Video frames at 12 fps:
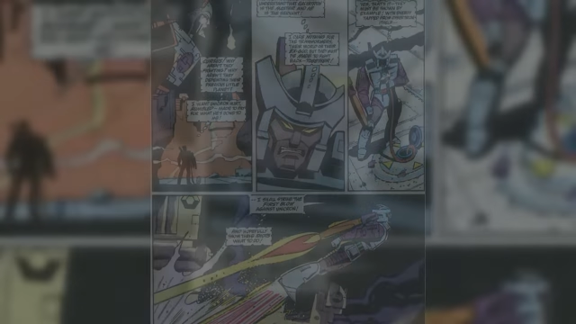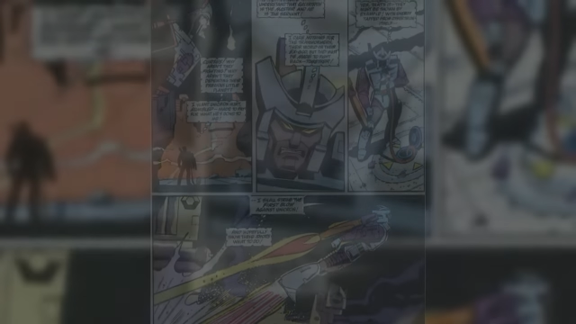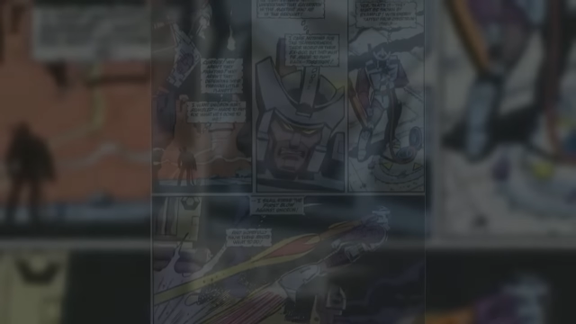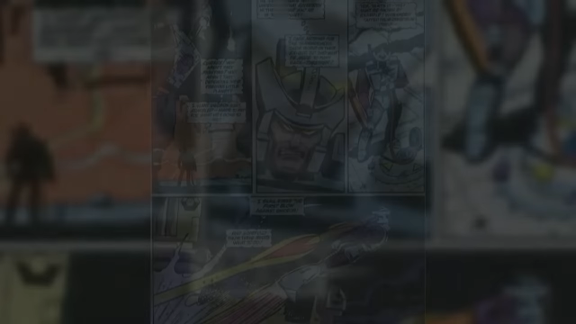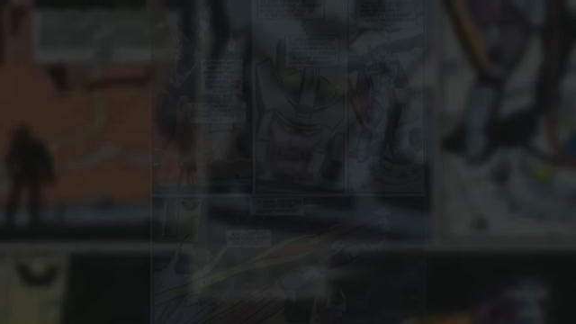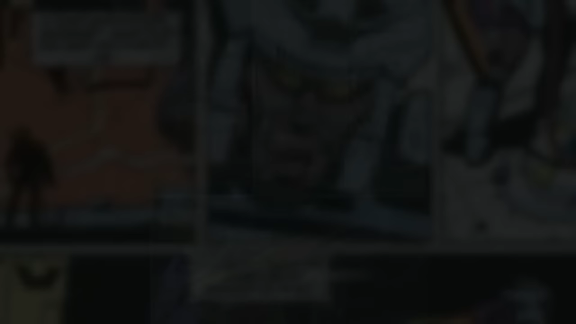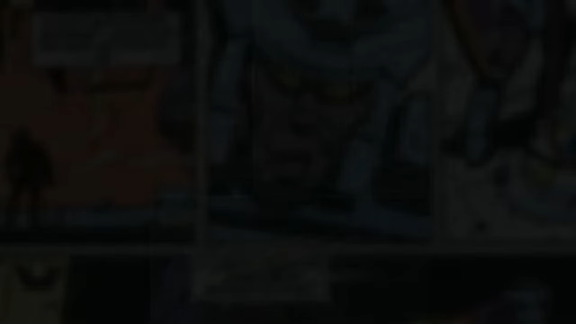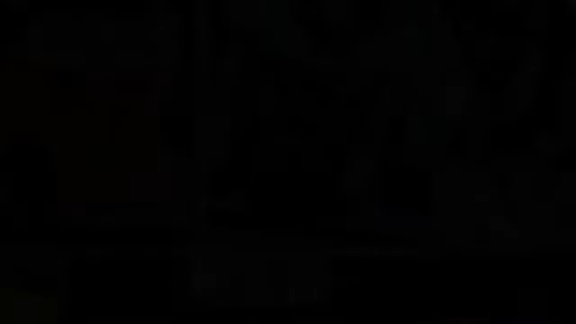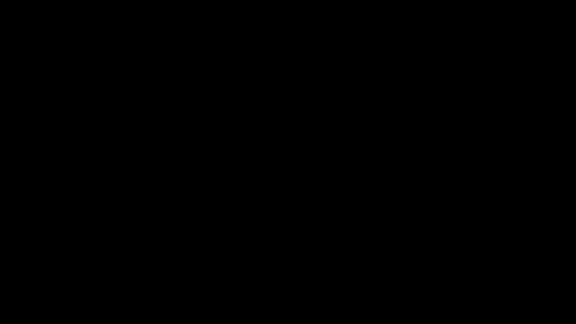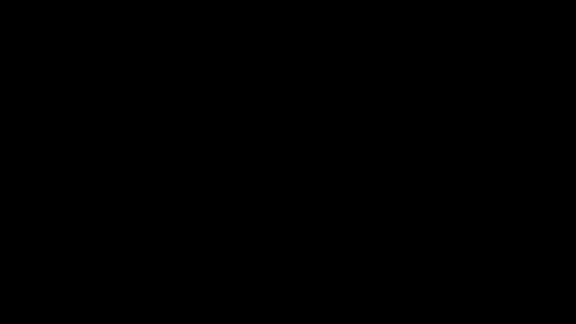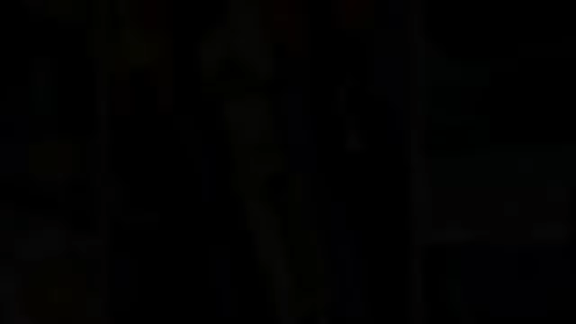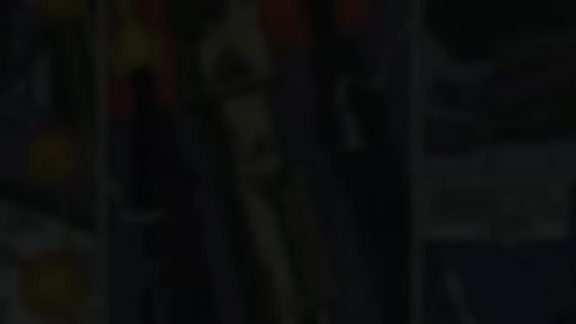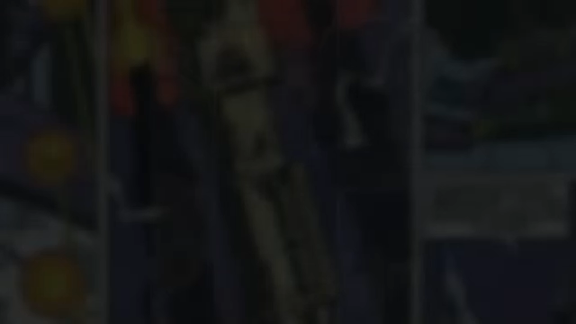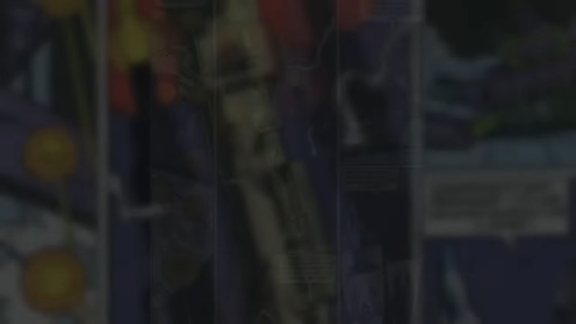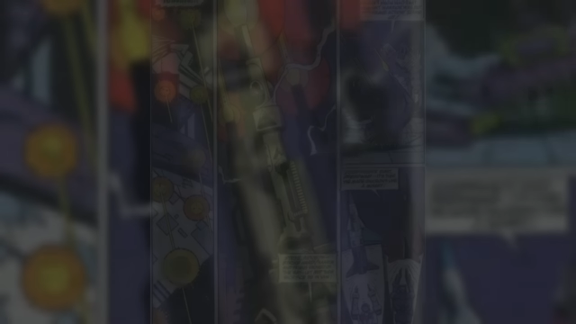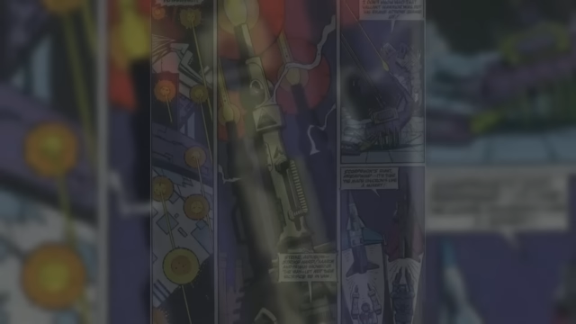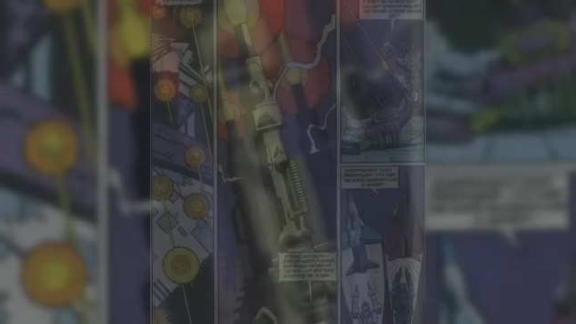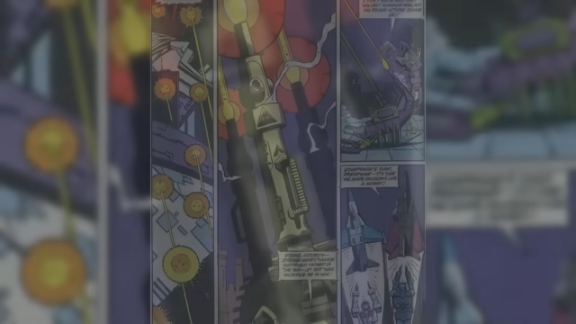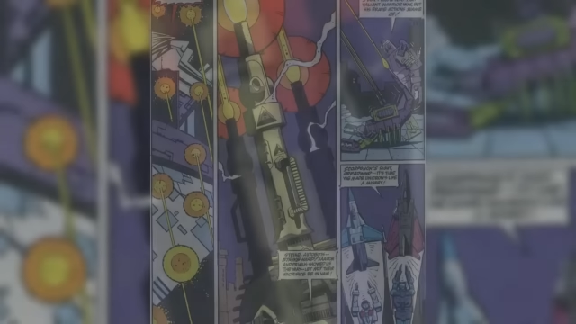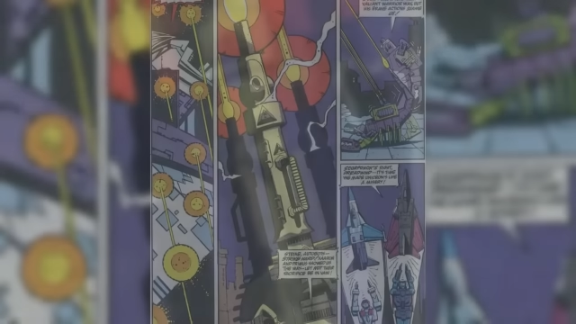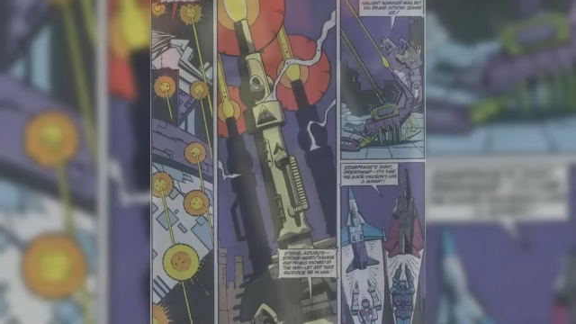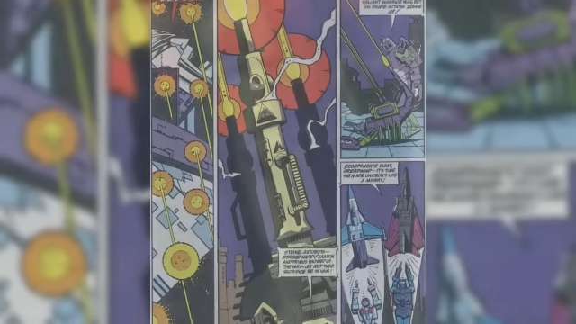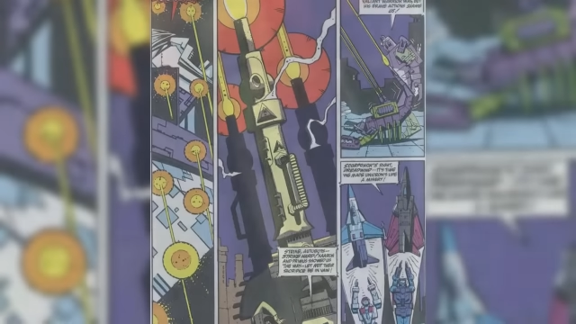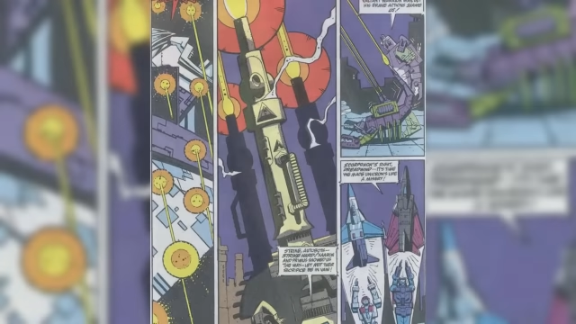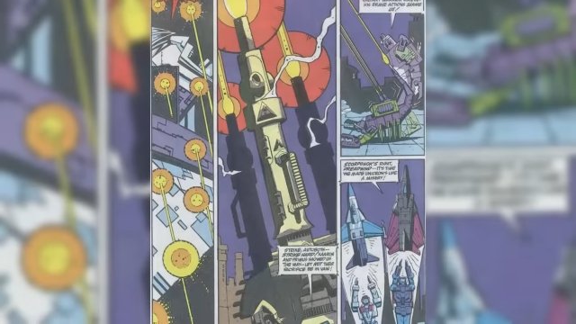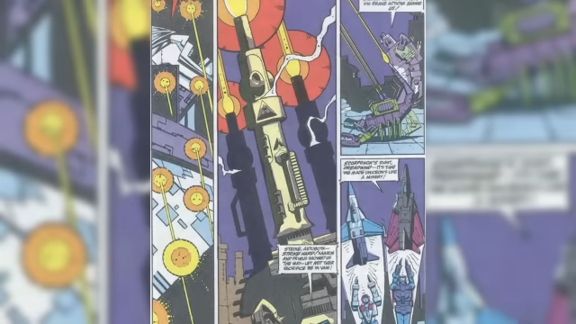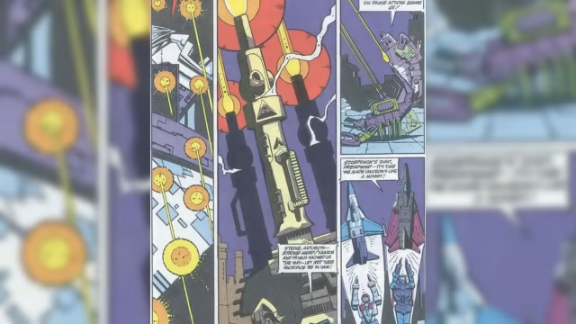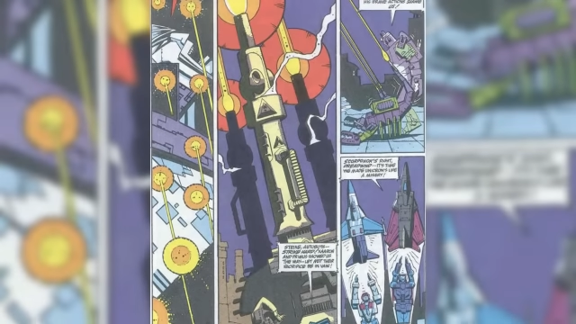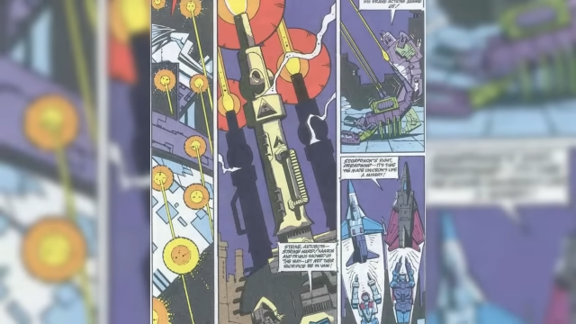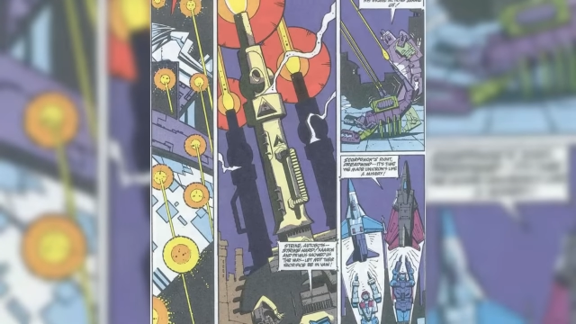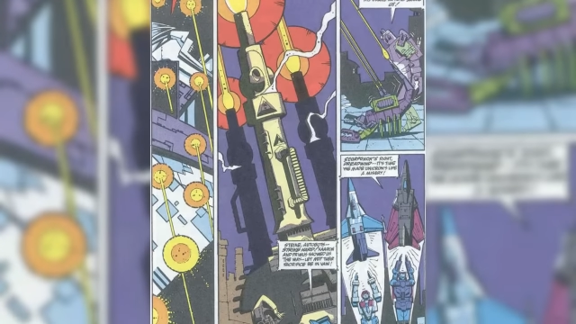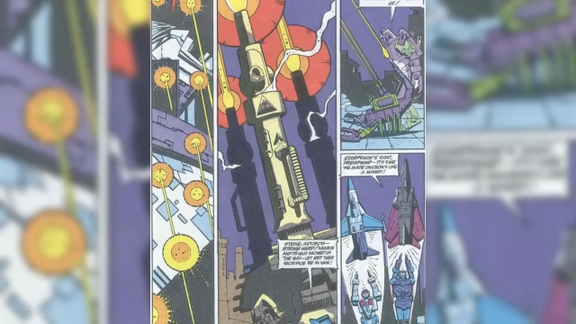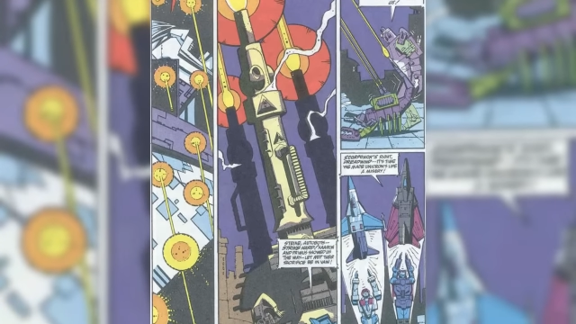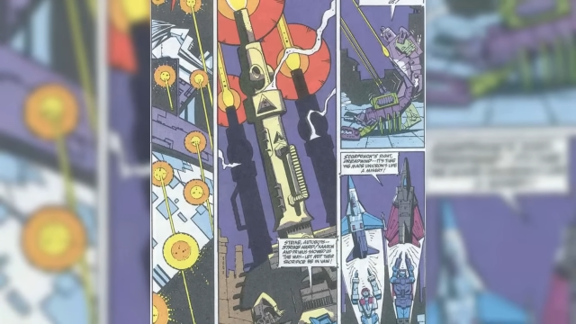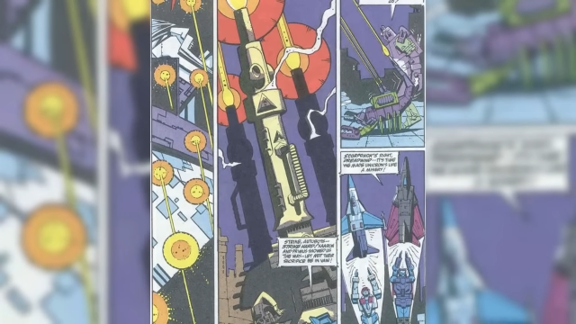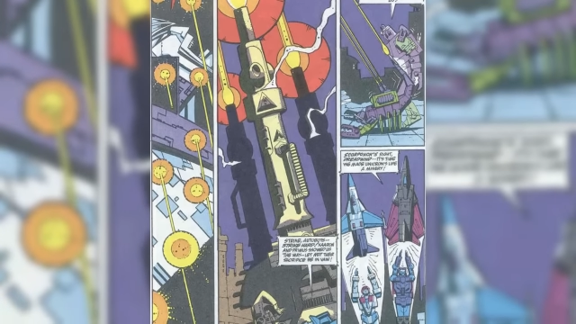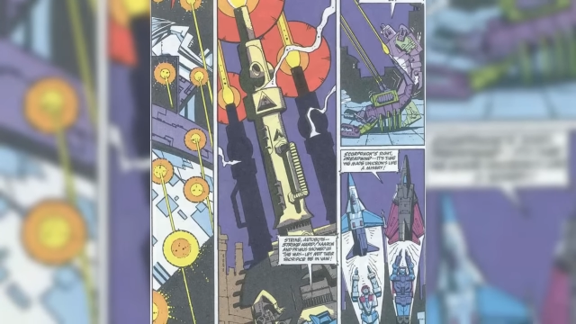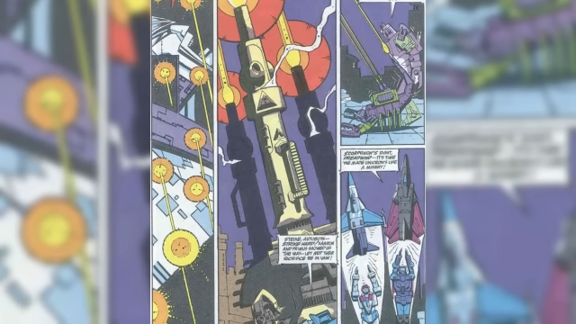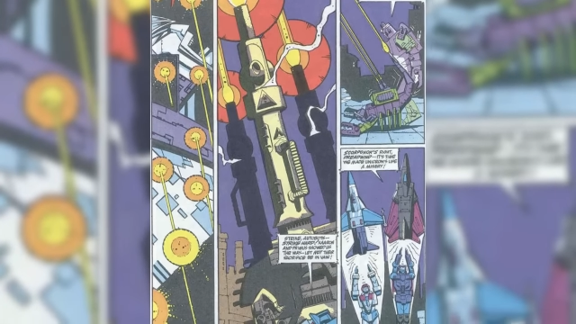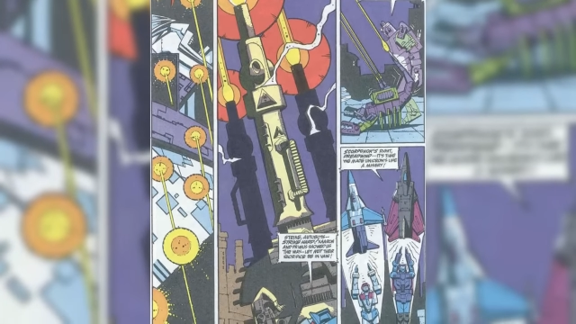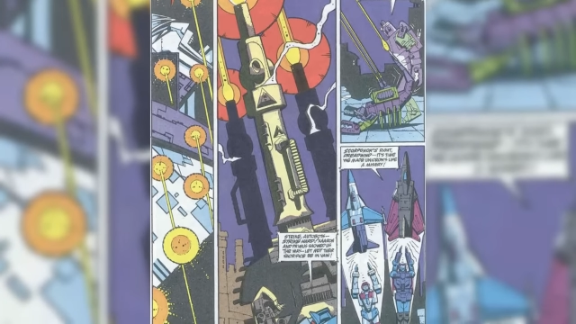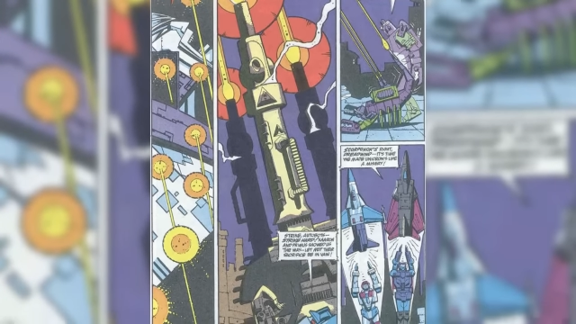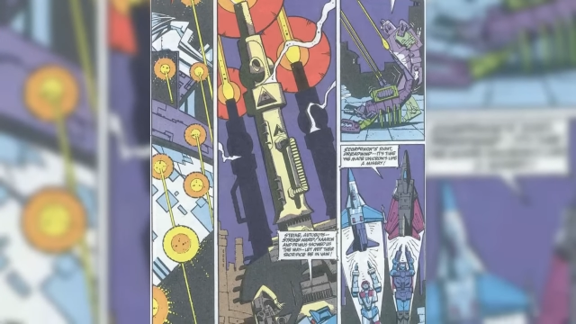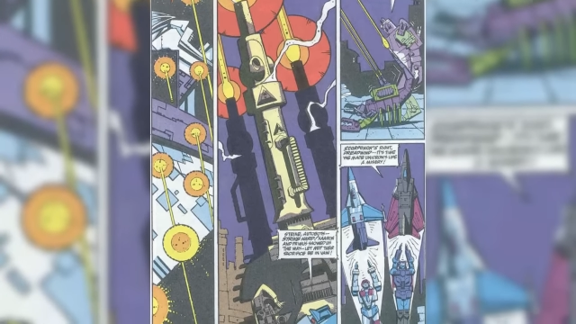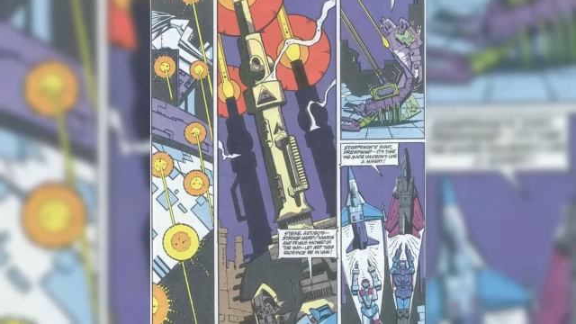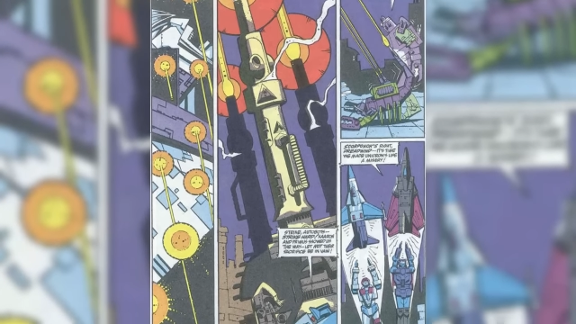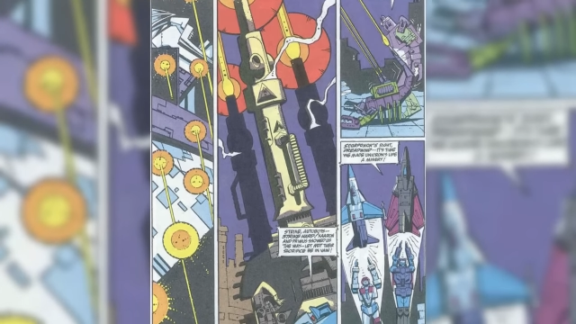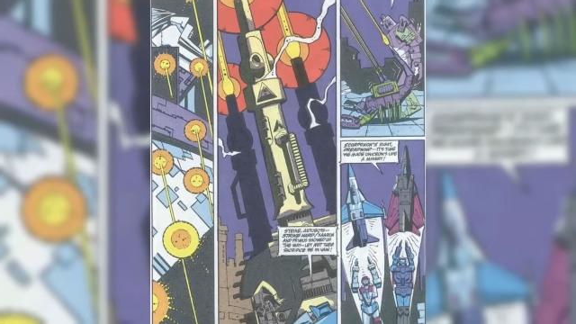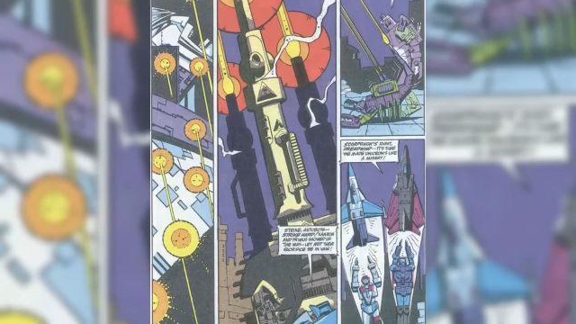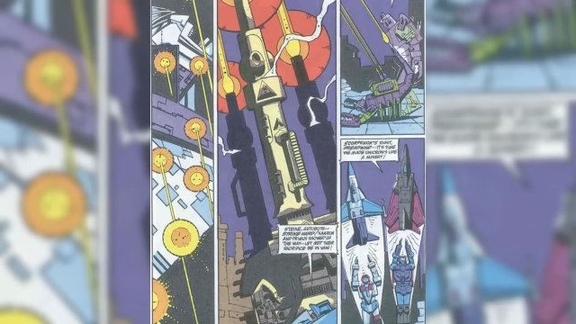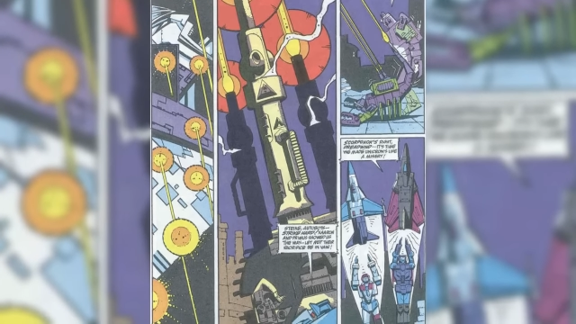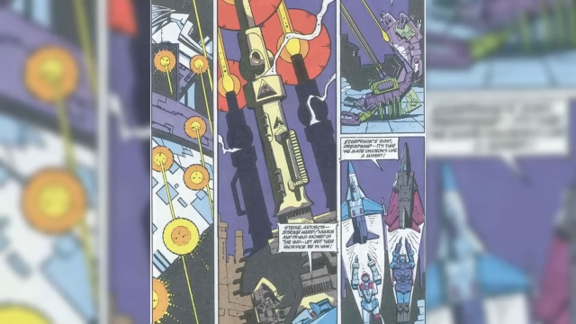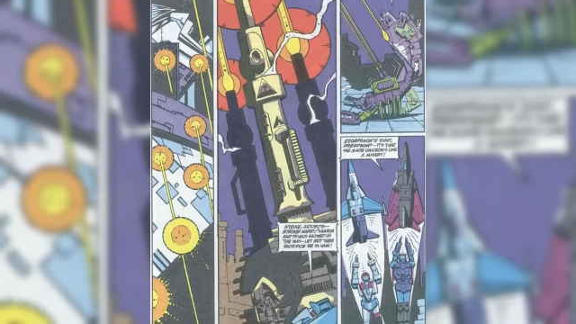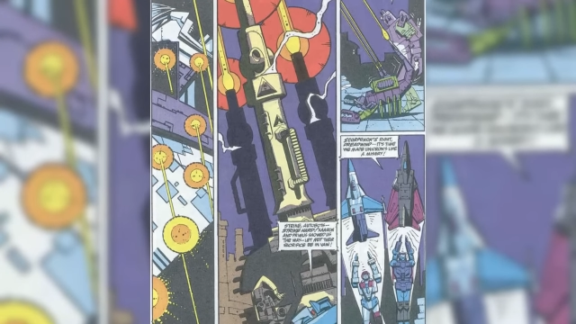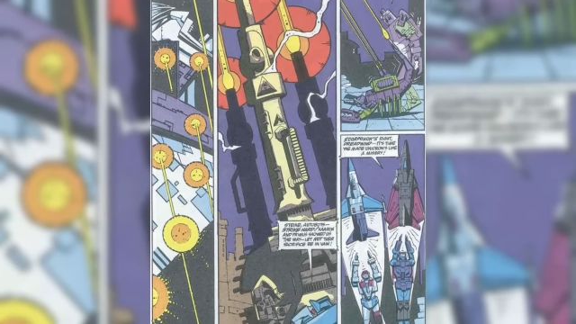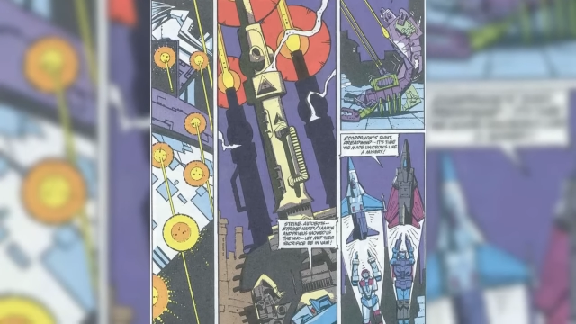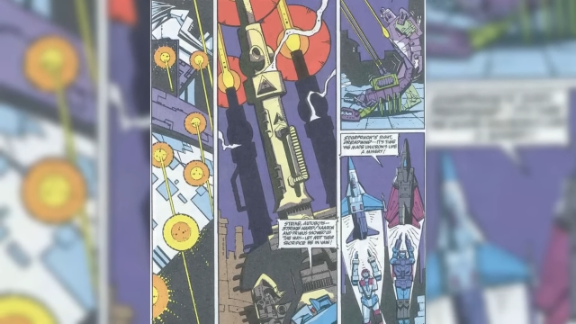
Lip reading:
[unreadable: no face in view]